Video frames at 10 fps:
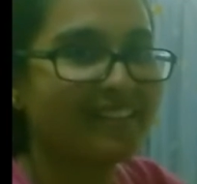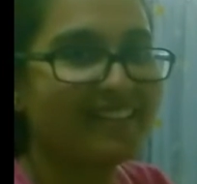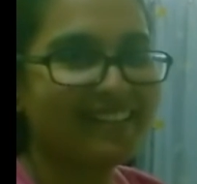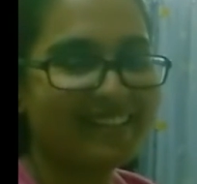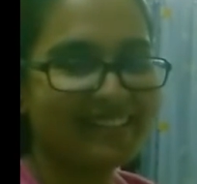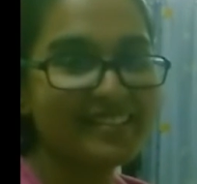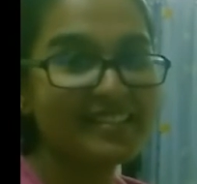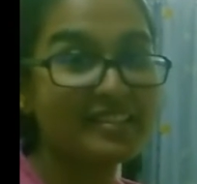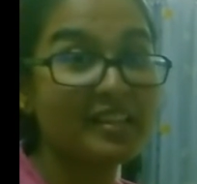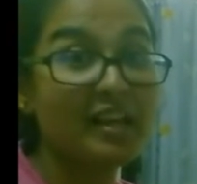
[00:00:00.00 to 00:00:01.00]
It
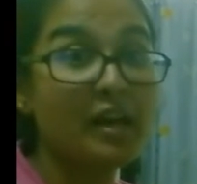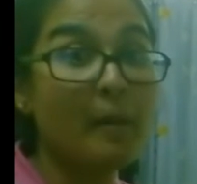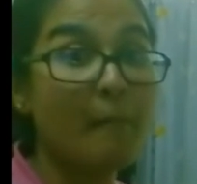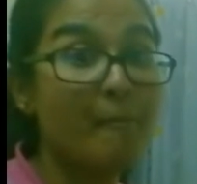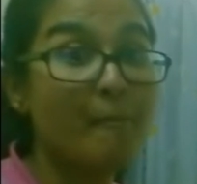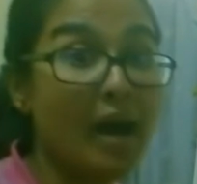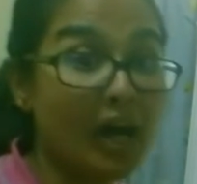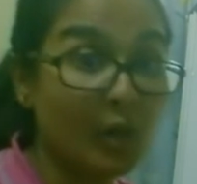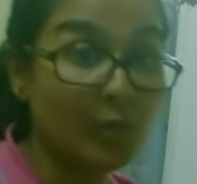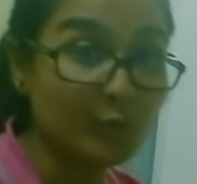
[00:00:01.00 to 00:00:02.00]
is
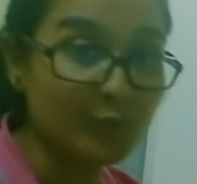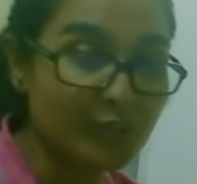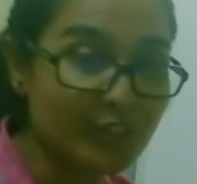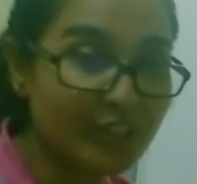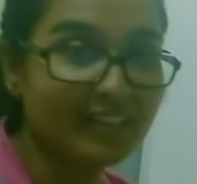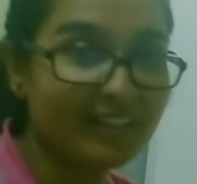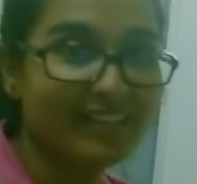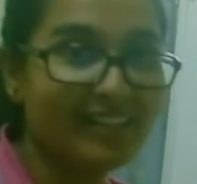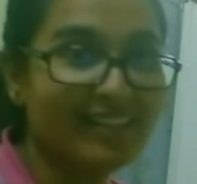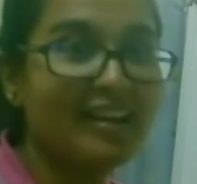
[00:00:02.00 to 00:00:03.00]
bout.
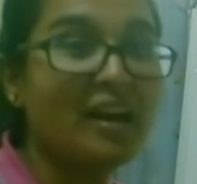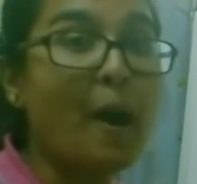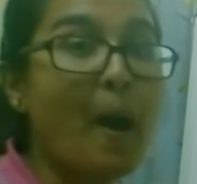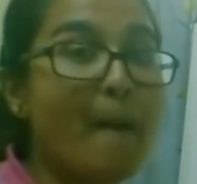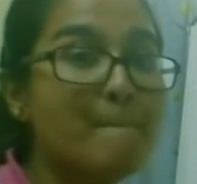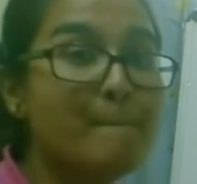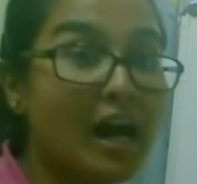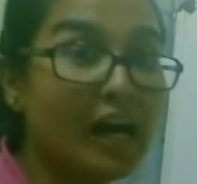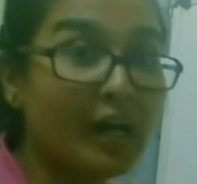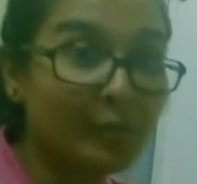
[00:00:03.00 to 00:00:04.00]

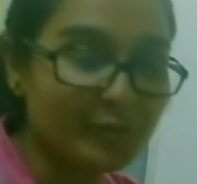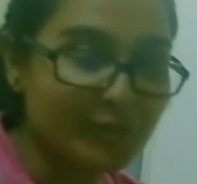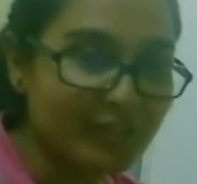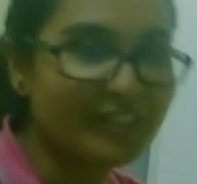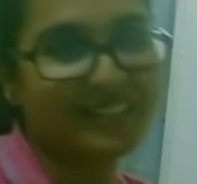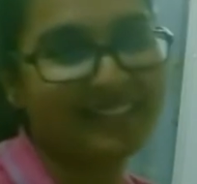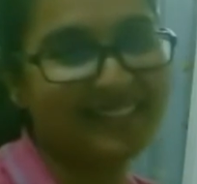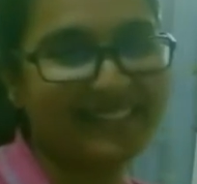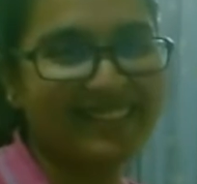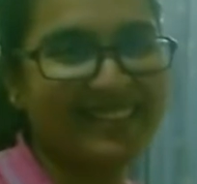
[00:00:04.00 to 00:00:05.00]
Bout.
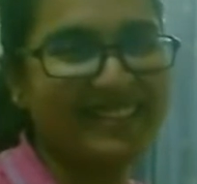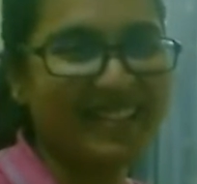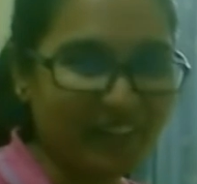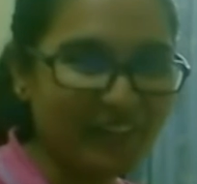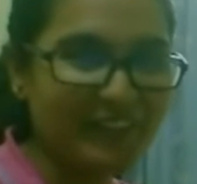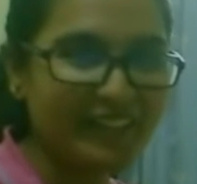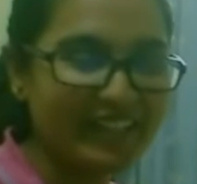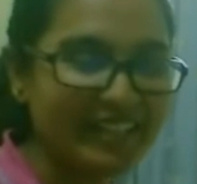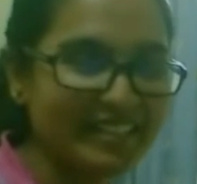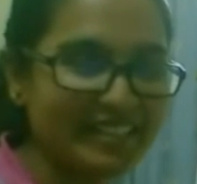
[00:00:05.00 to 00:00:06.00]

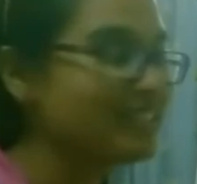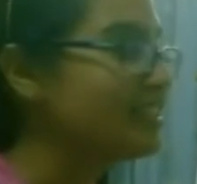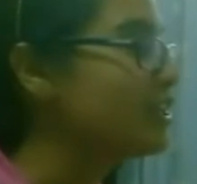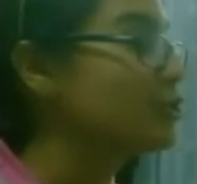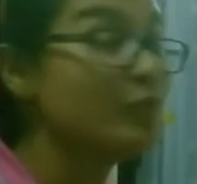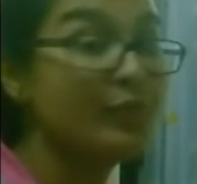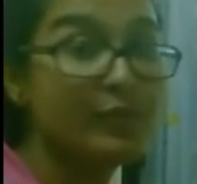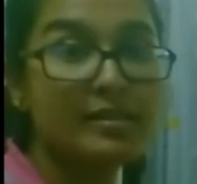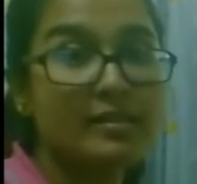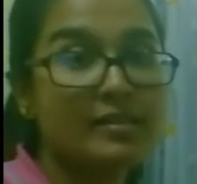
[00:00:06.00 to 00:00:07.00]
Alright? So this
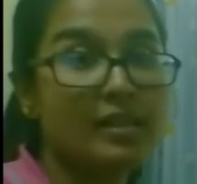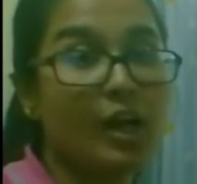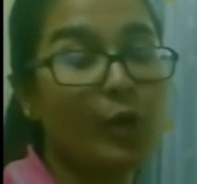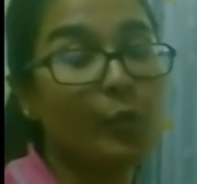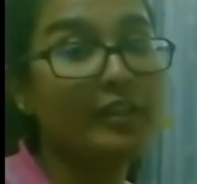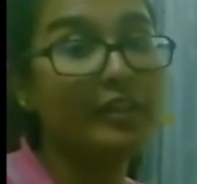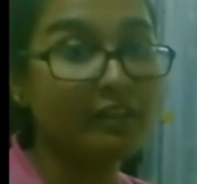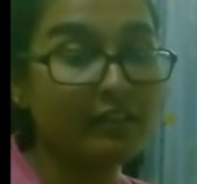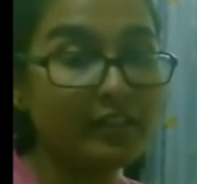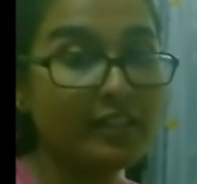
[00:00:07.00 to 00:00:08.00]
is how we
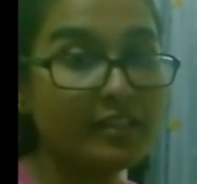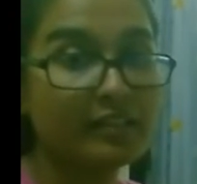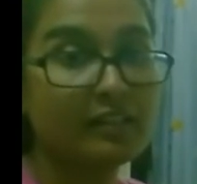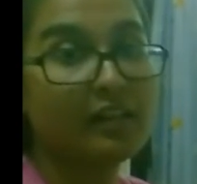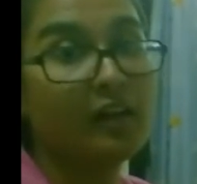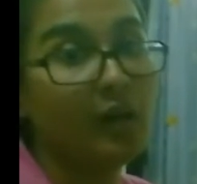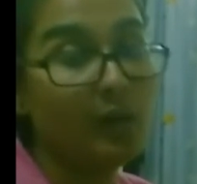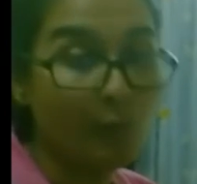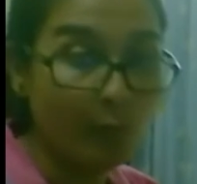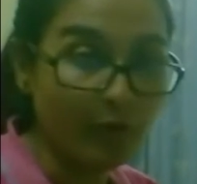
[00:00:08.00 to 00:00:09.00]
read a
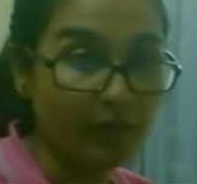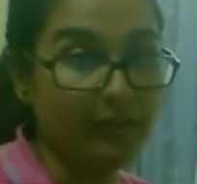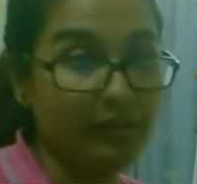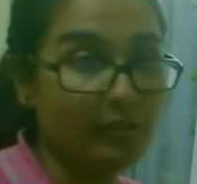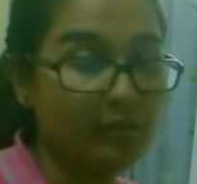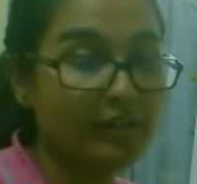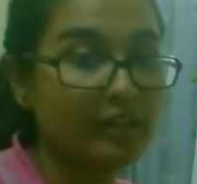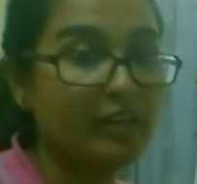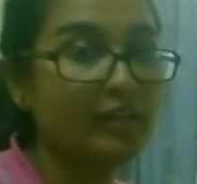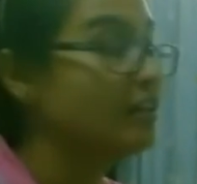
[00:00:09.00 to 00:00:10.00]
word.
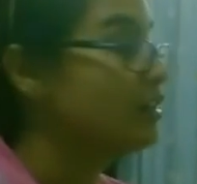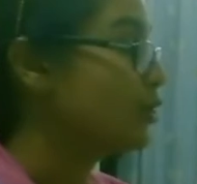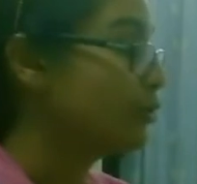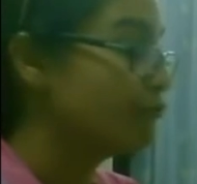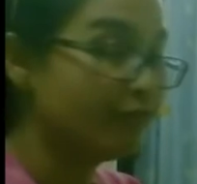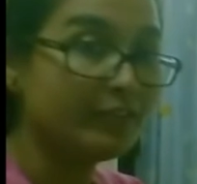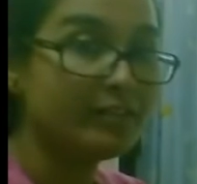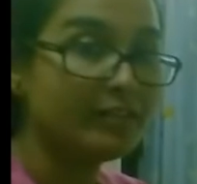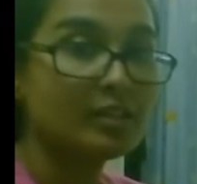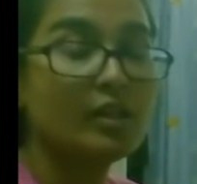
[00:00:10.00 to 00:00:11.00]
Okay? So
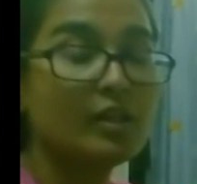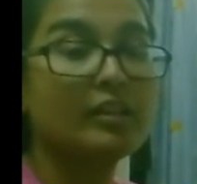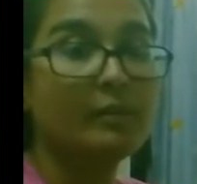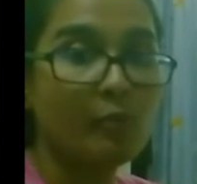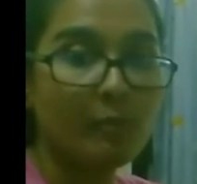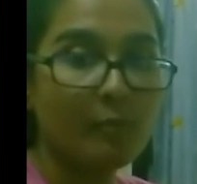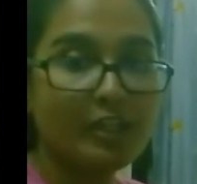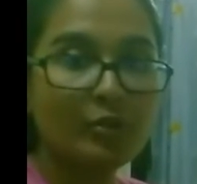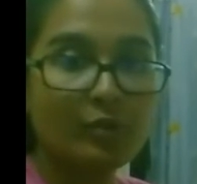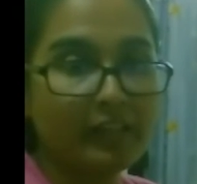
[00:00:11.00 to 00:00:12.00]
first, the moment
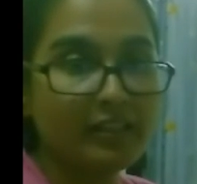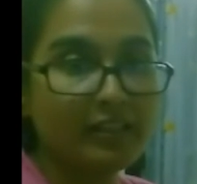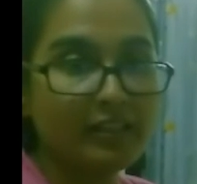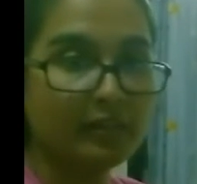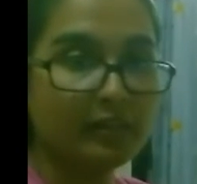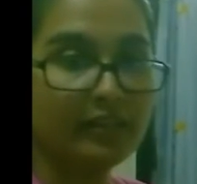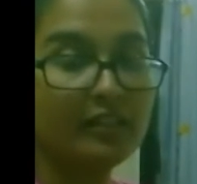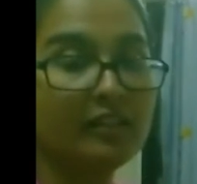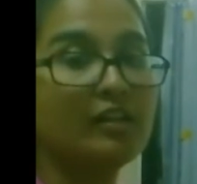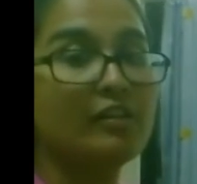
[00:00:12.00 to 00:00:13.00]
you write a
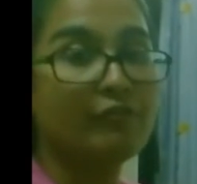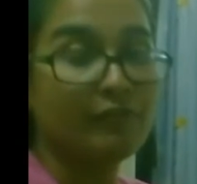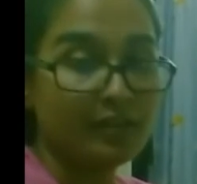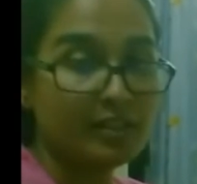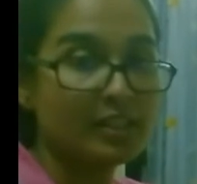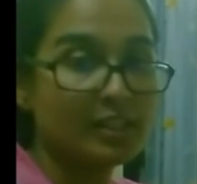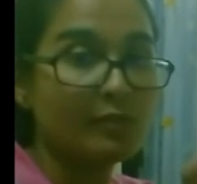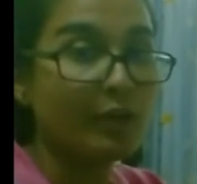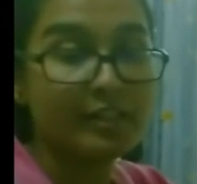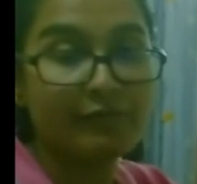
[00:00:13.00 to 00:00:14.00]
word, first, what
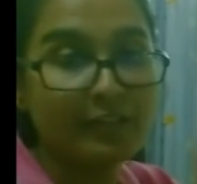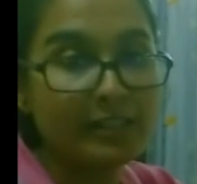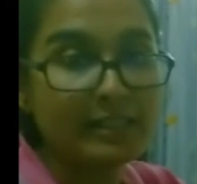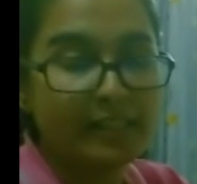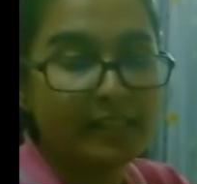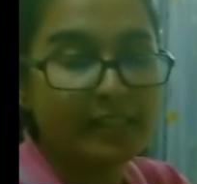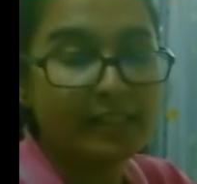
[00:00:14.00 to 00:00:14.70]
is the first step?